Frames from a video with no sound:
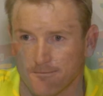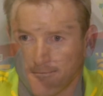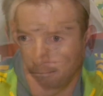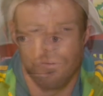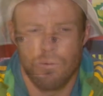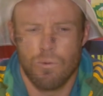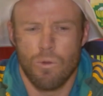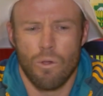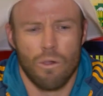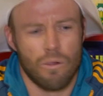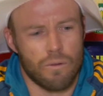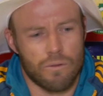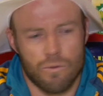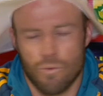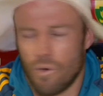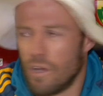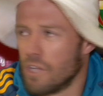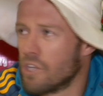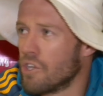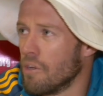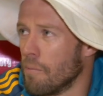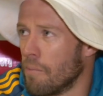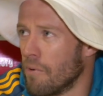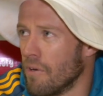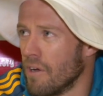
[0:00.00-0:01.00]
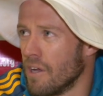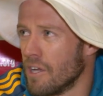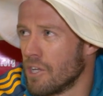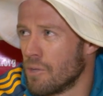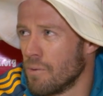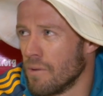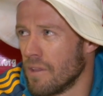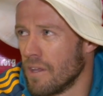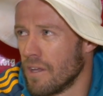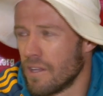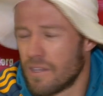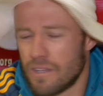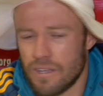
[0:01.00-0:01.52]
We were all quite surprised
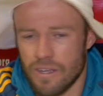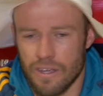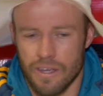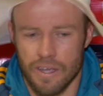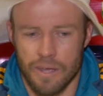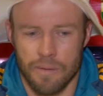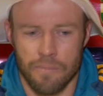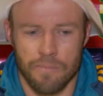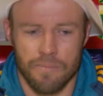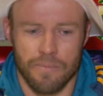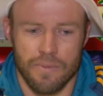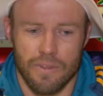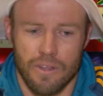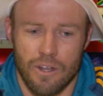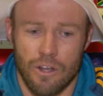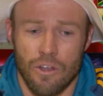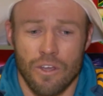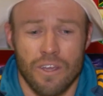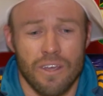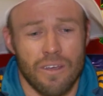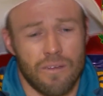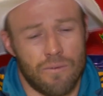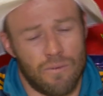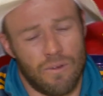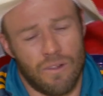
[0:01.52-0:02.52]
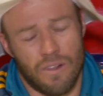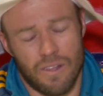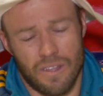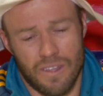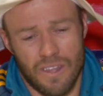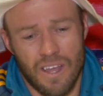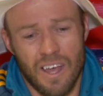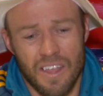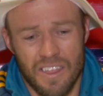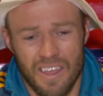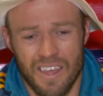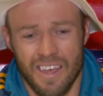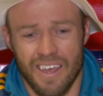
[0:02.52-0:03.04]
with that. On
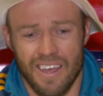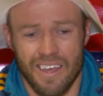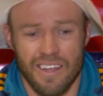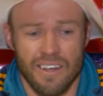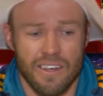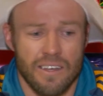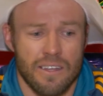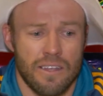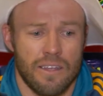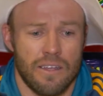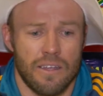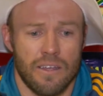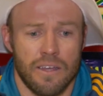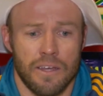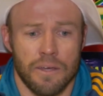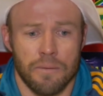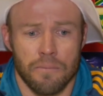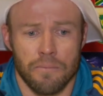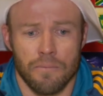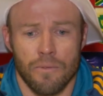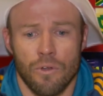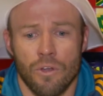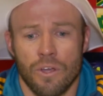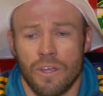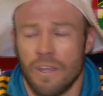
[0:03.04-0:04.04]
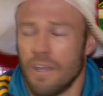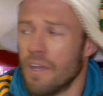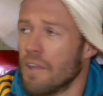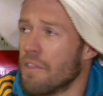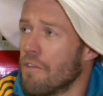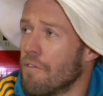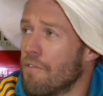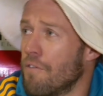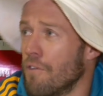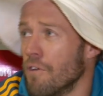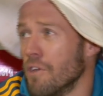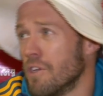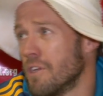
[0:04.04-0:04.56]
the other hand, looking at
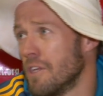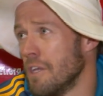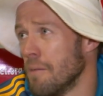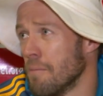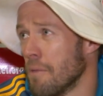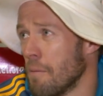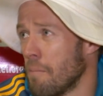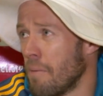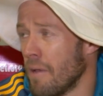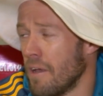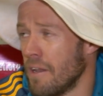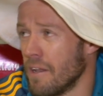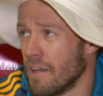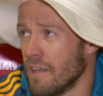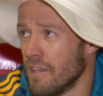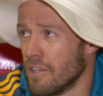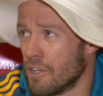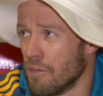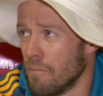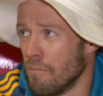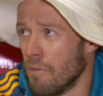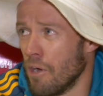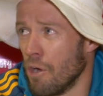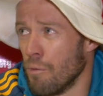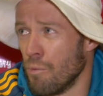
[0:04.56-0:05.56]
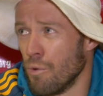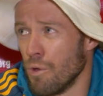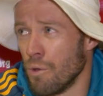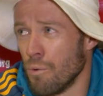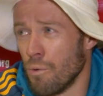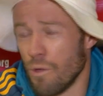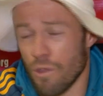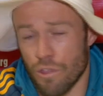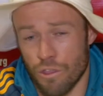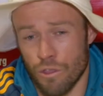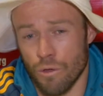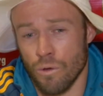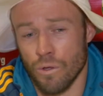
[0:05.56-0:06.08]
the first team that played against Zimbabwe,
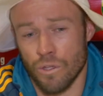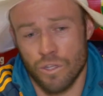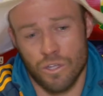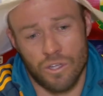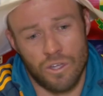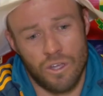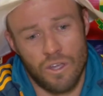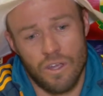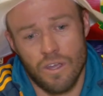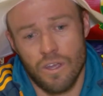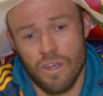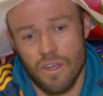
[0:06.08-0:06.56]
we thought